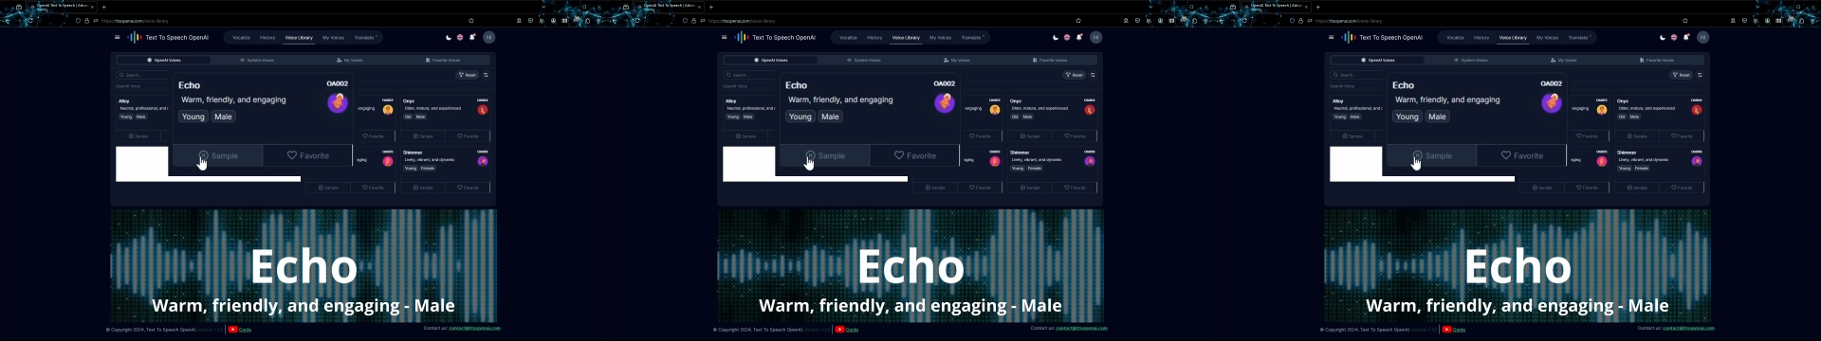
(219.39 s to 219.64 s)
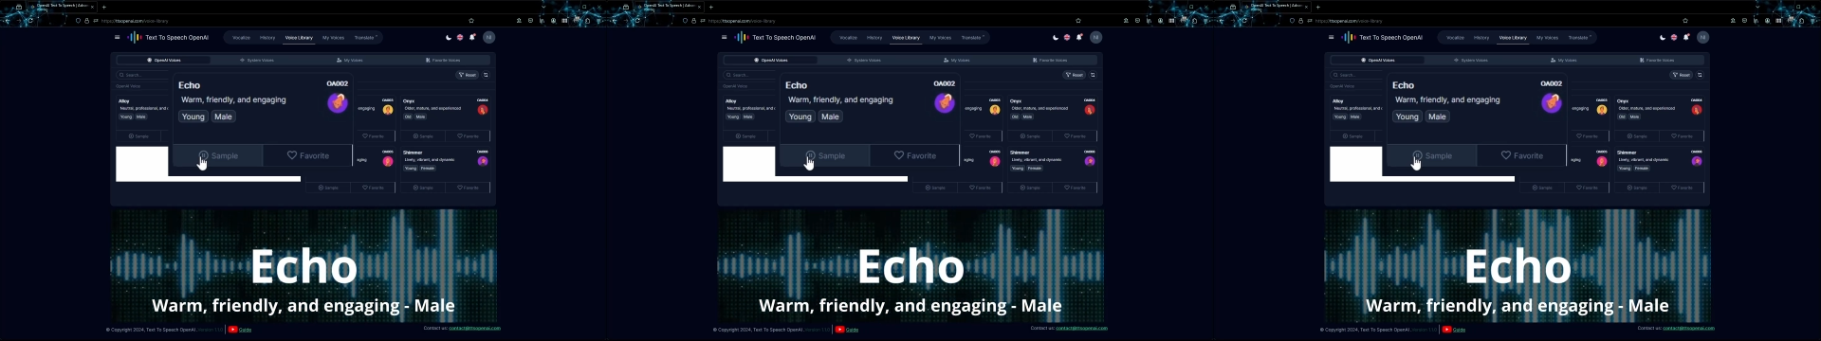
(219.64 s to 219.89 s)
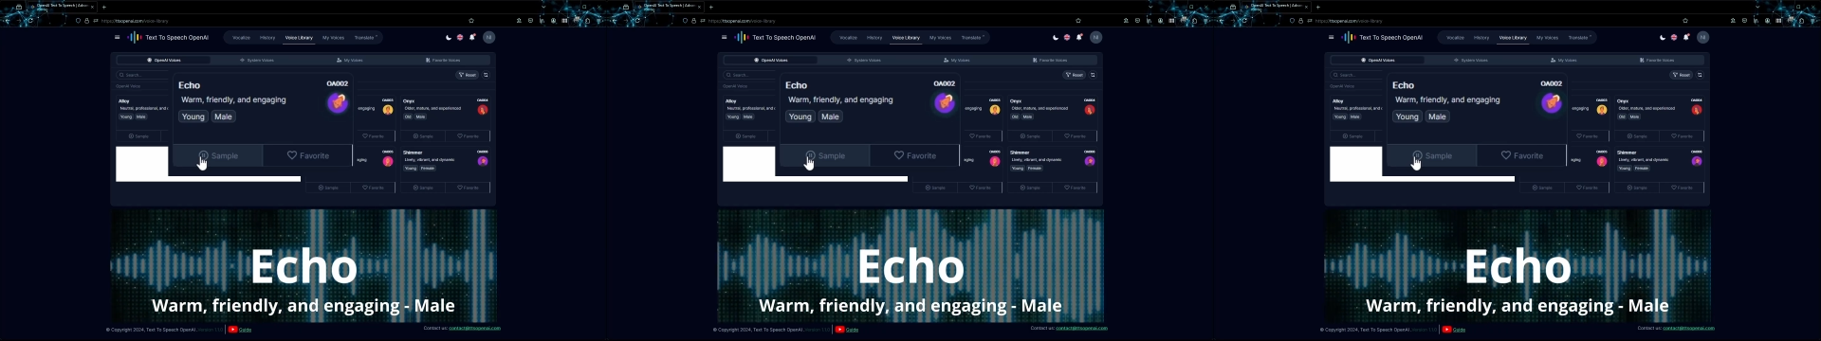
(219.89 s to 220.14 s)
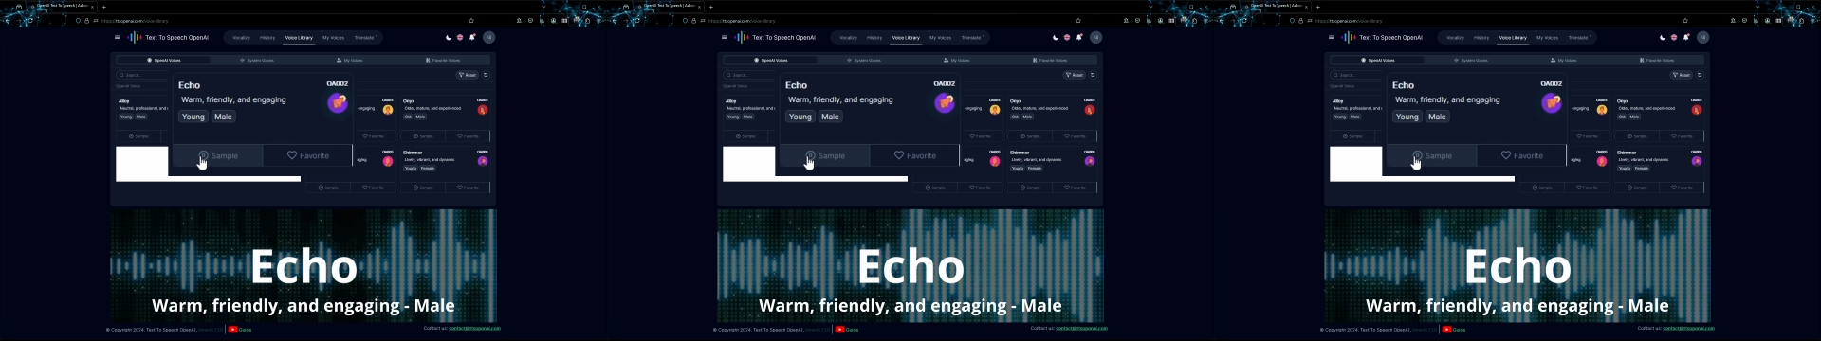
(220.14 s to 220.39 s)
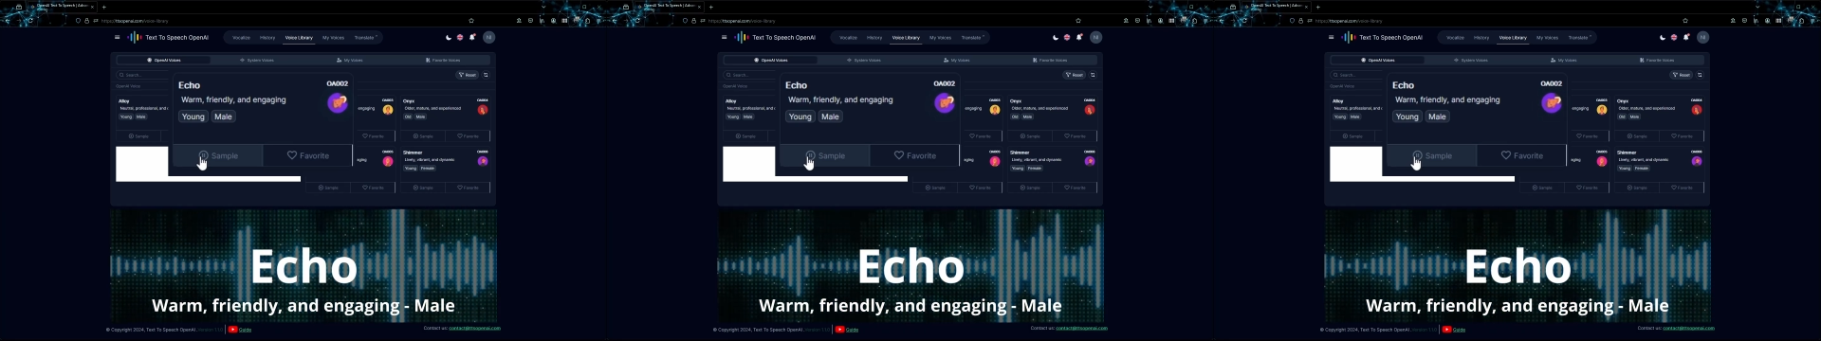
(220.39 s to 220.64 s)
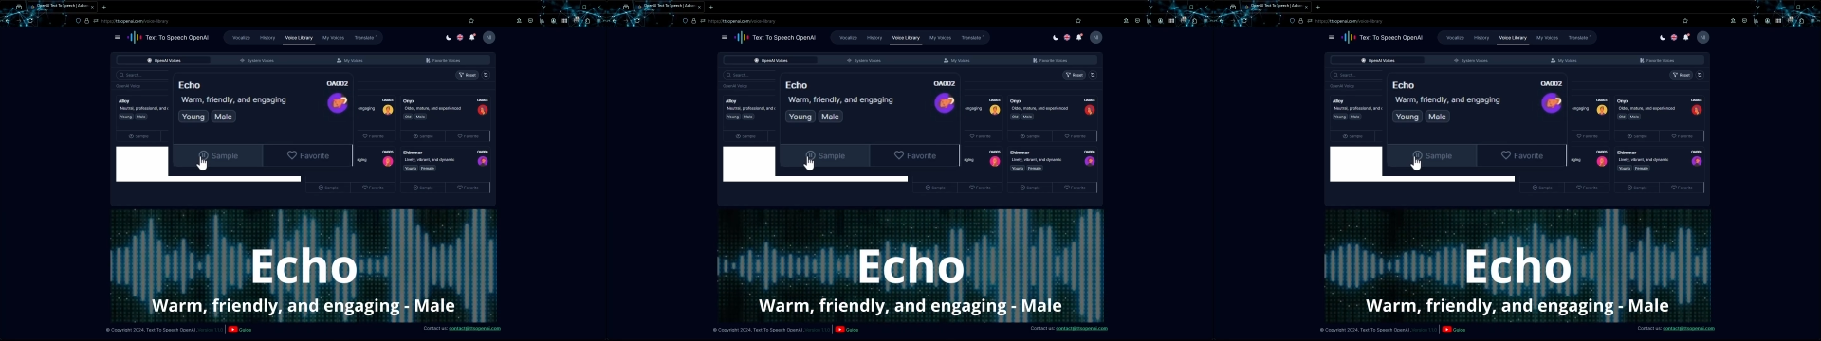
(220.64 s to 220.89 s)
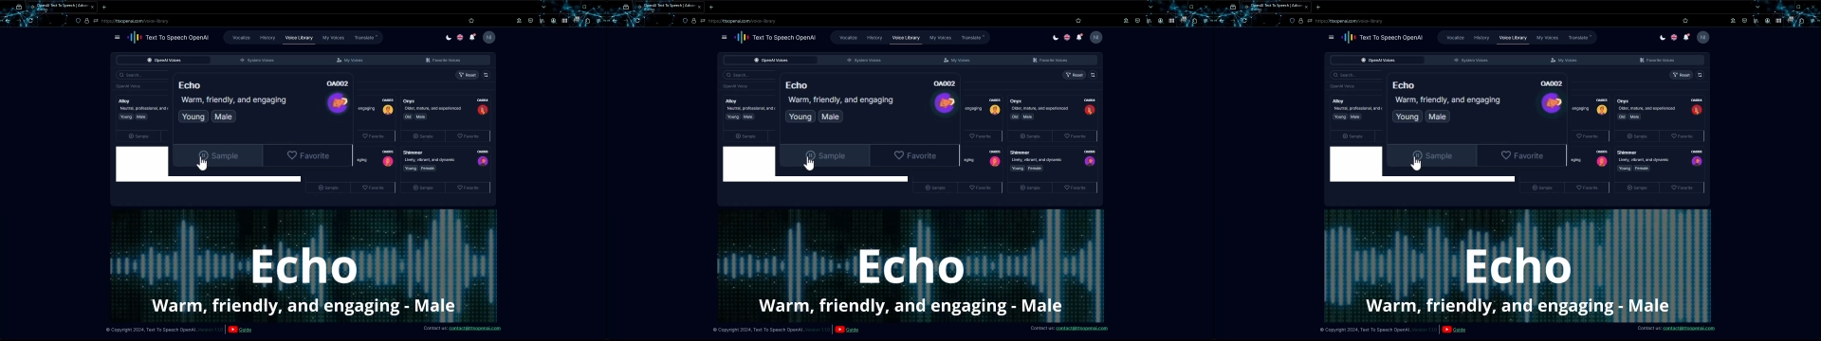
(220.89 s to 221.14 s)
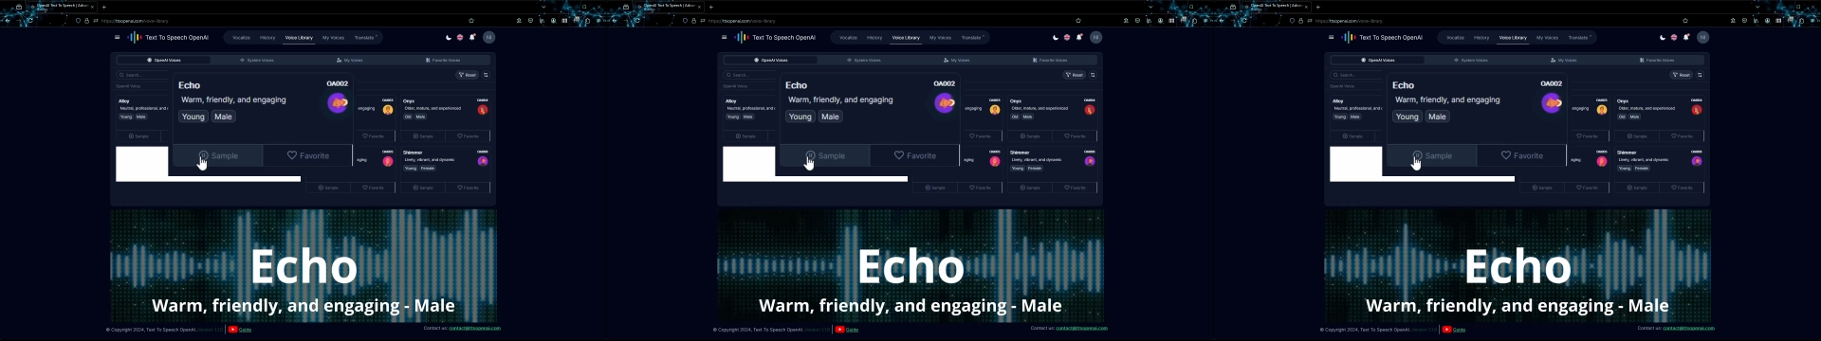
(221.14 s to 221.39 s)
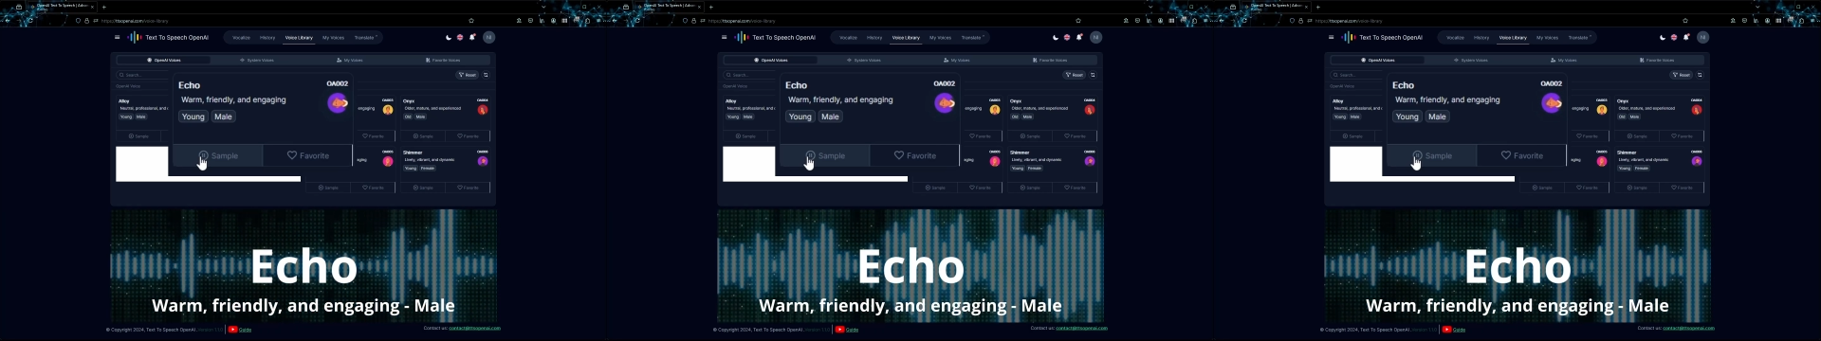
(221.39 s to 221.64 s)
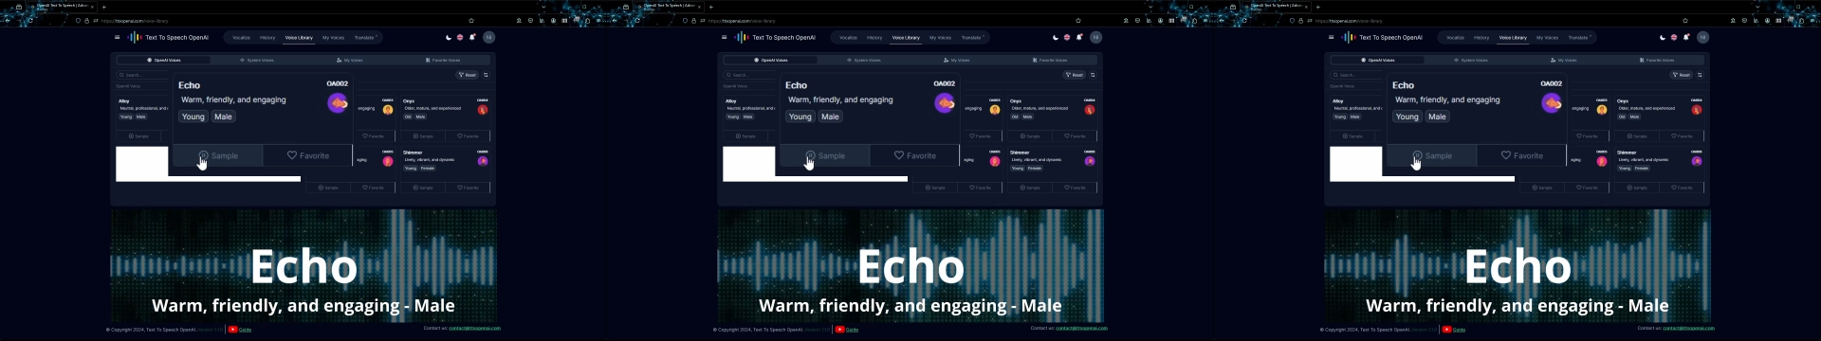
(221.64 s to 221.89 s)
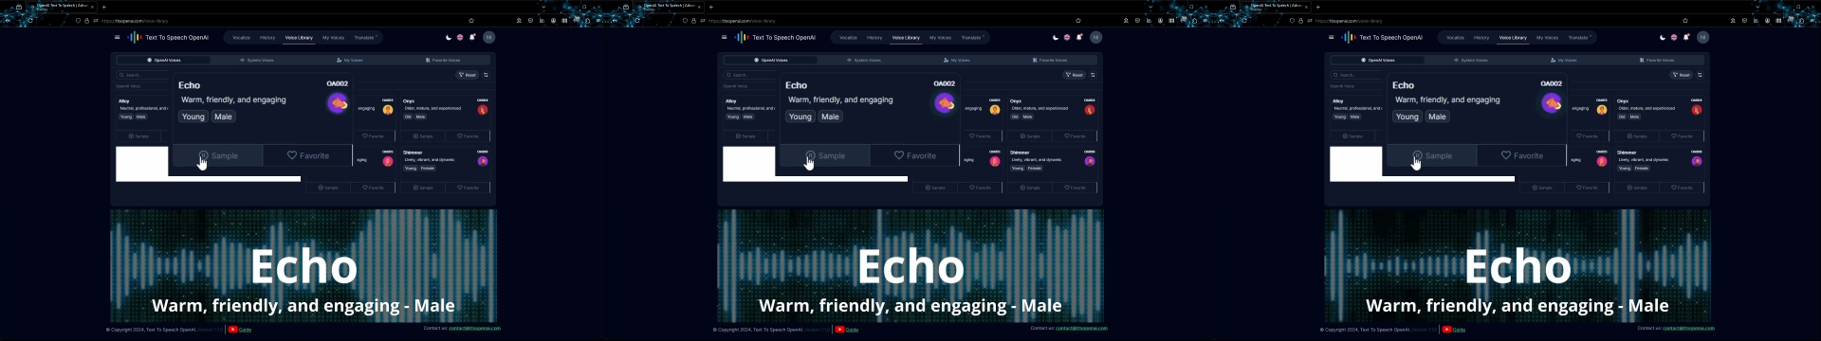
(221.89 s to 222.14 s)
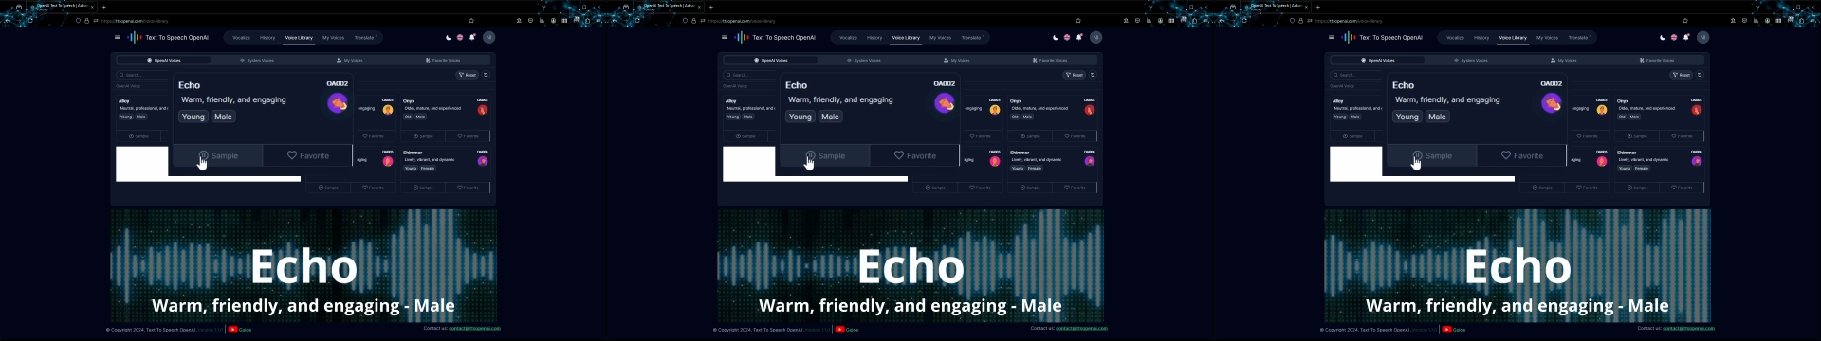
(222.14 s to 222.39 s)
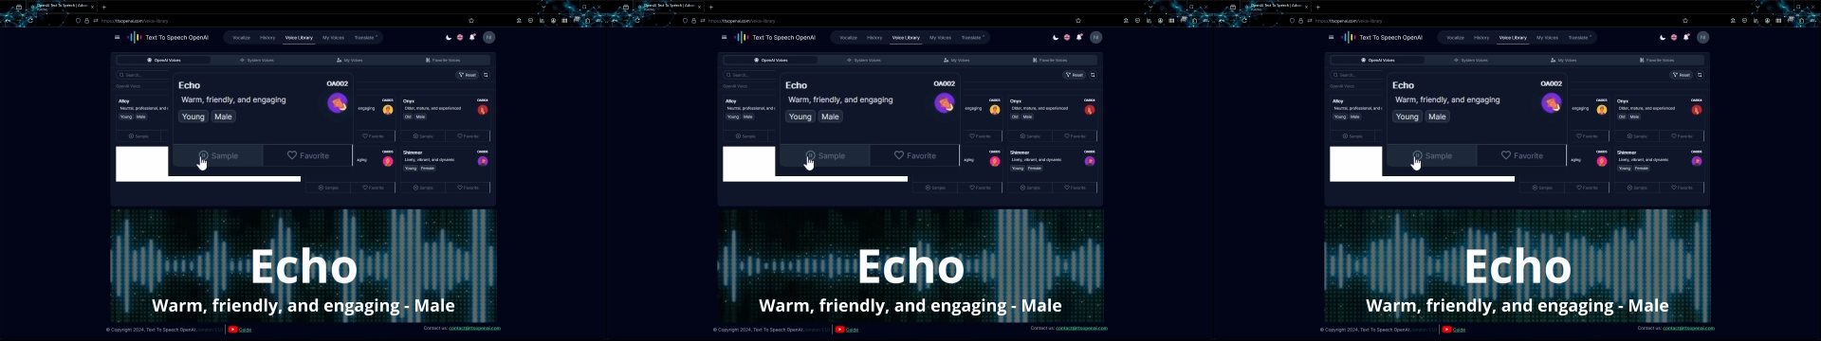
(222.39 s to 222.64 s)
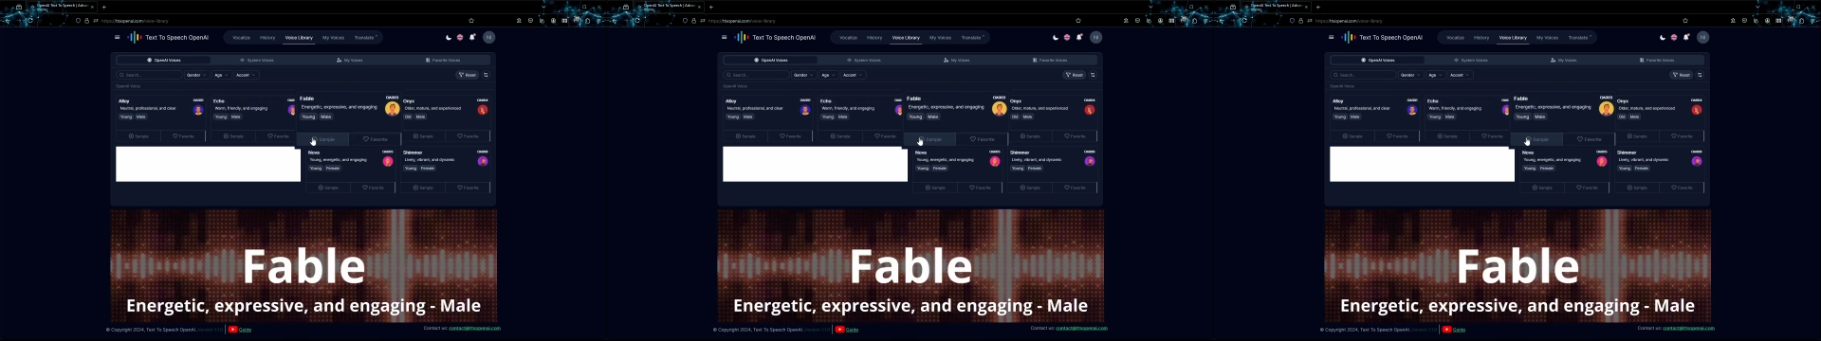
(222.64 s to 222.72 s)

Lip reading: [unreadable: no face in view]